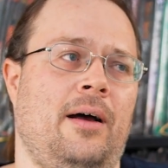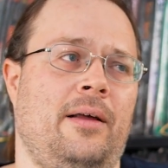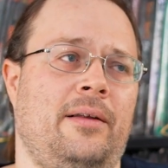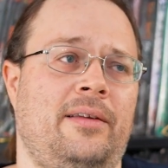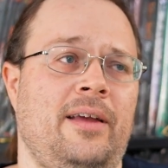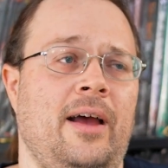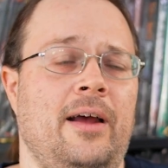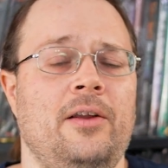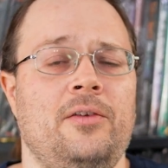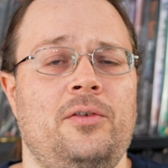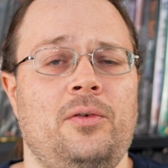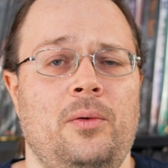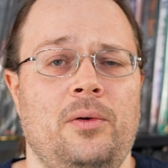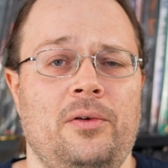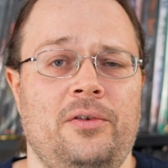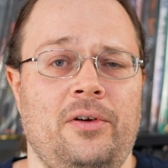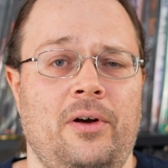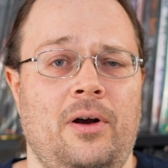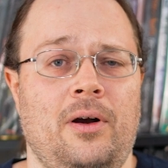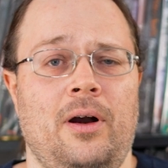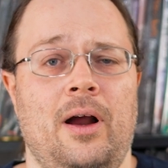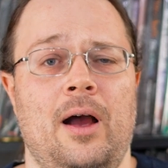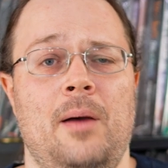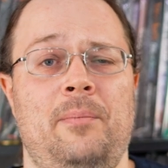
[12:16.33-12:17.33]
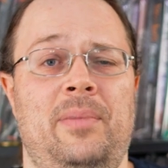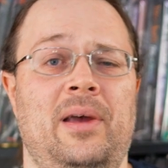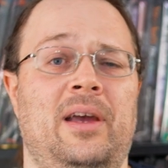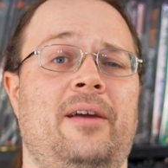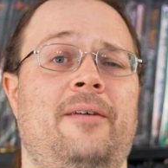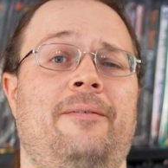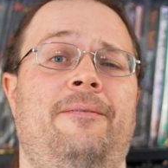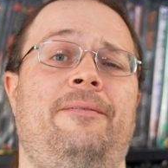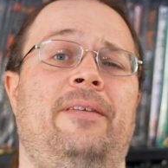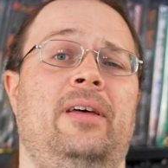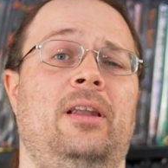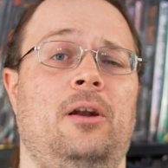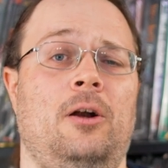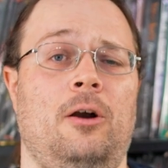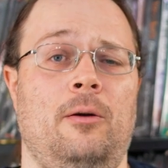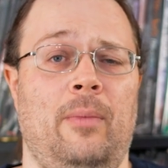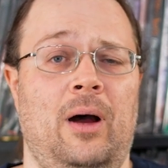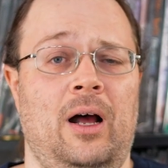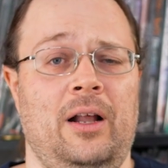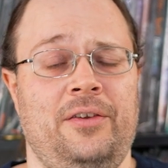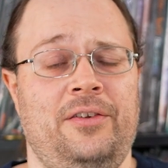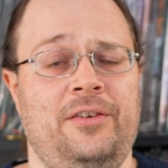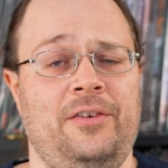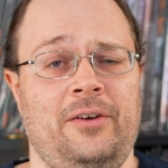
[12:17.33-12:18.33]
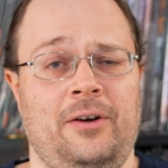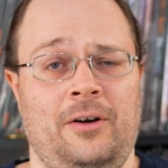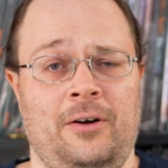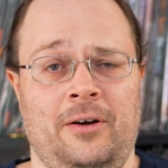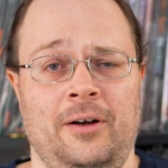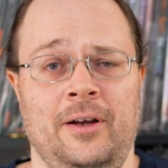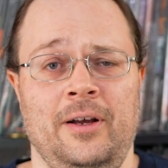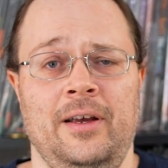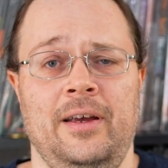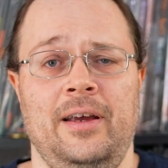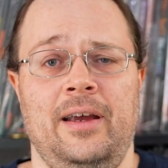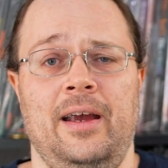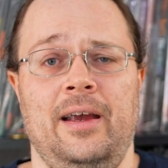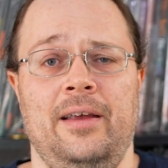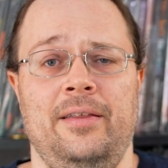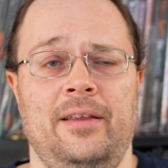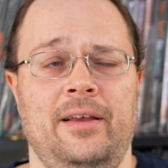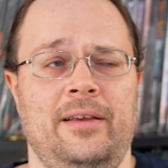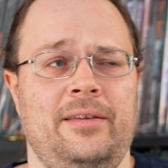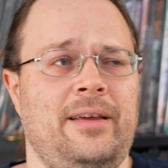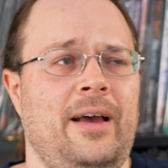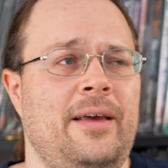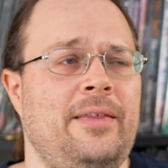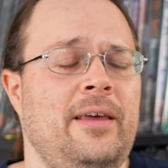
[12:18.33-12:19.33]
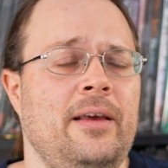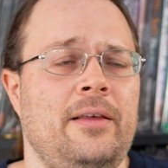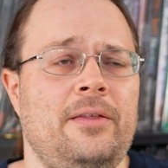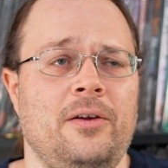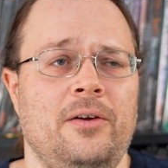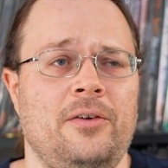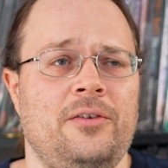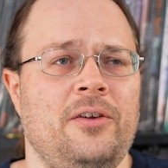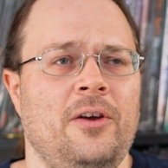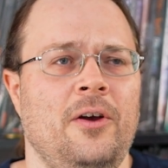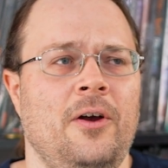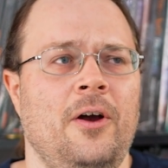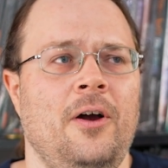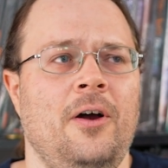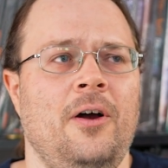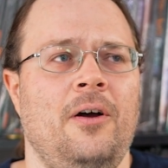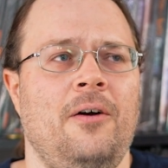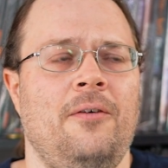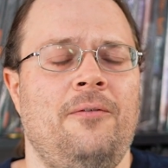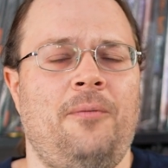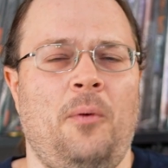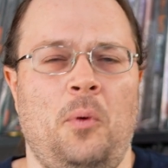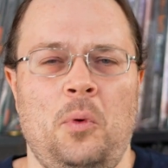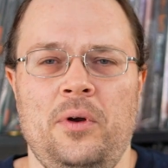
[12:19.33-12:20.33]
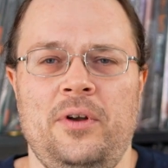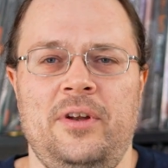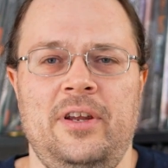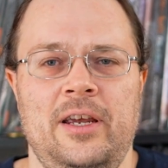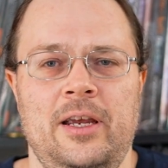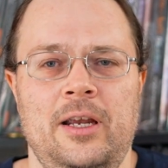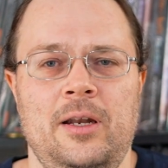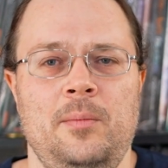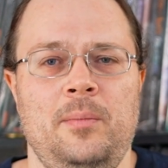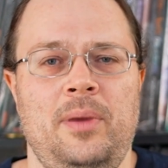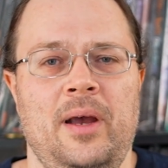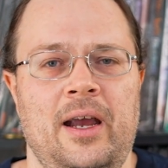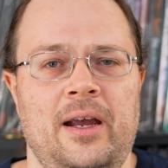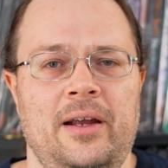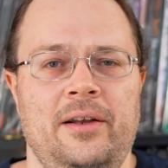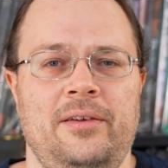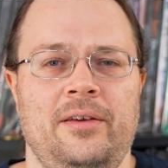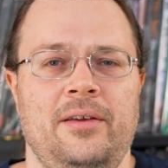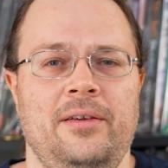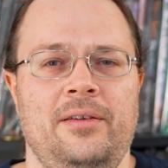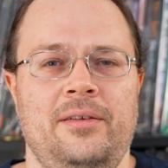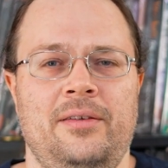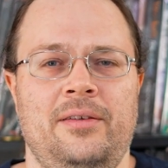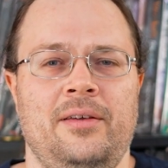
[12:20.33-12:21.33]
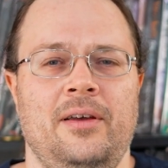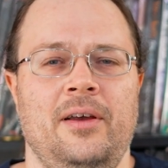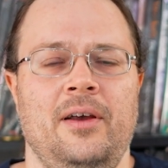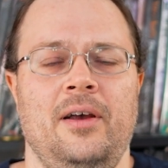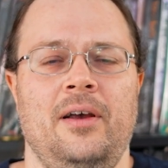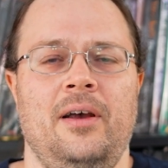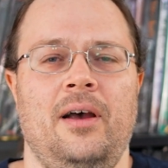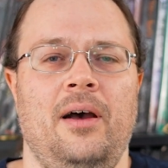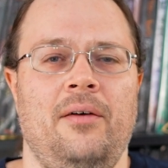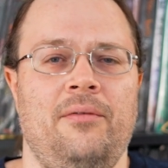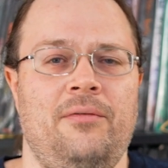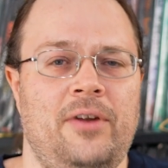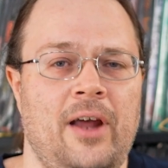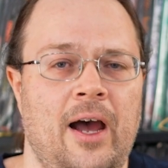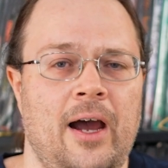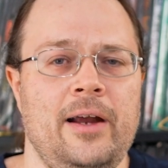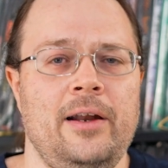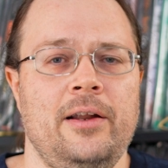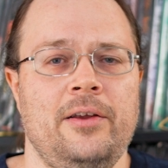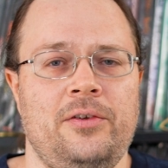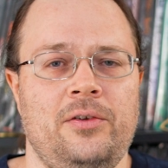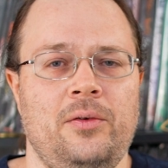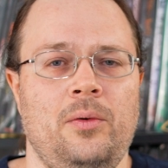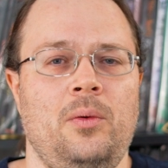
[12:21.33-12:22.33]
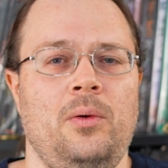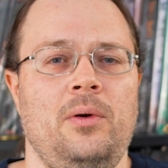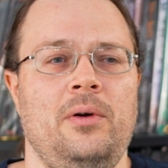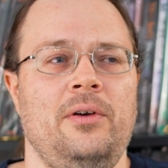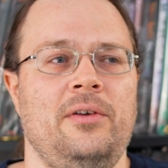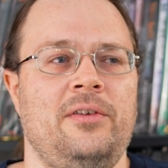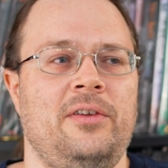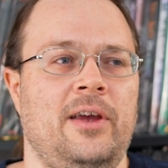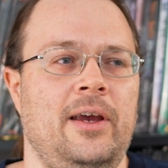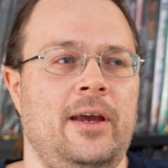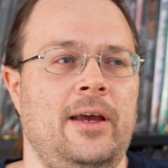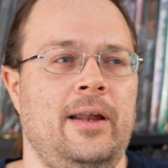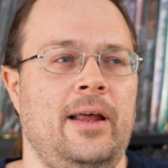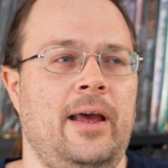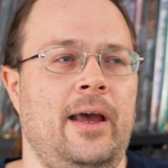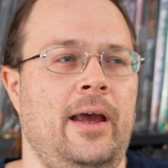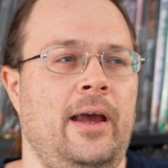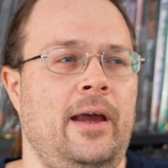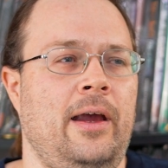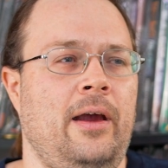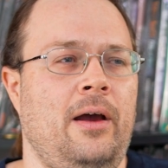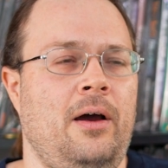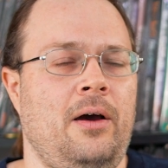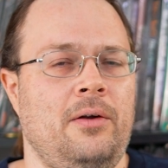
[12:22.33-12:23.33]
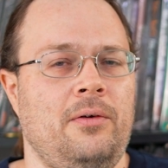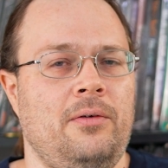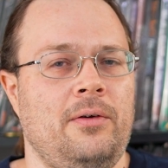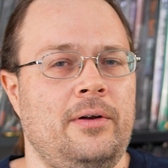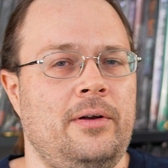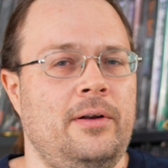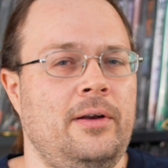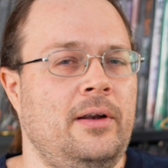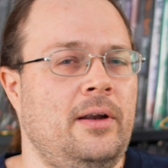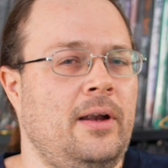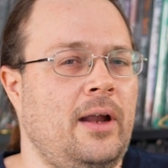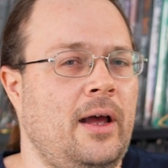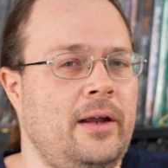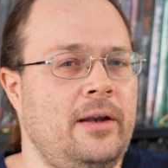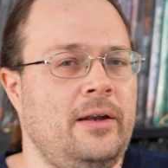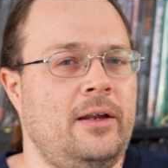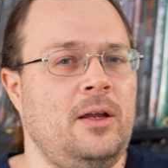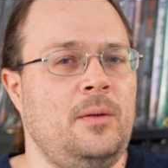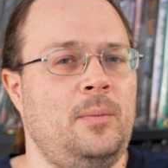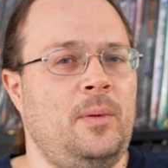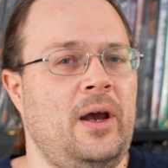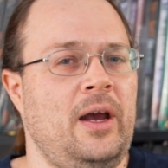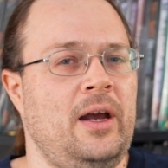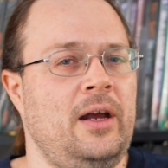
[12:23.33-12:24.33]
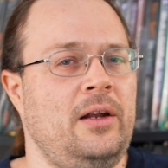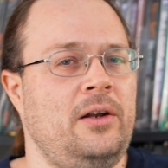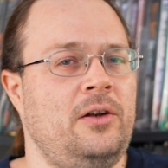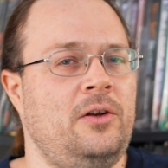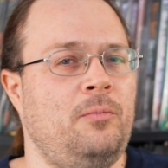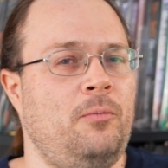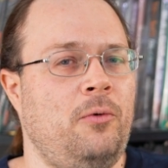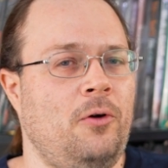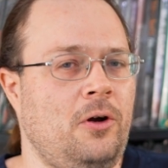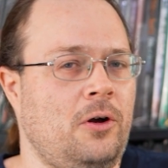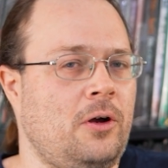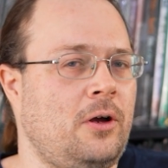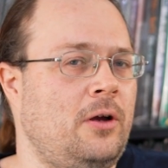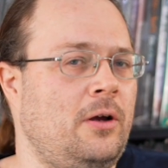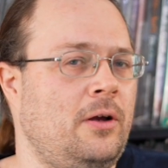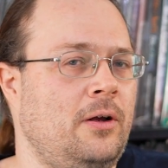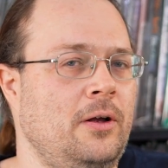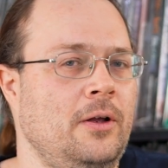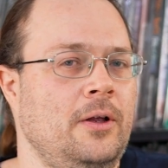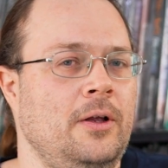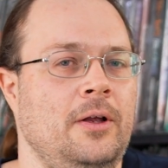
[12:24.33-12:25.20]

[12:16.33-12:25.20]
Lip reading: Dinosaurs are a big filler monster in this. I think there's 14 pages of dinosaurs in a 190-page book.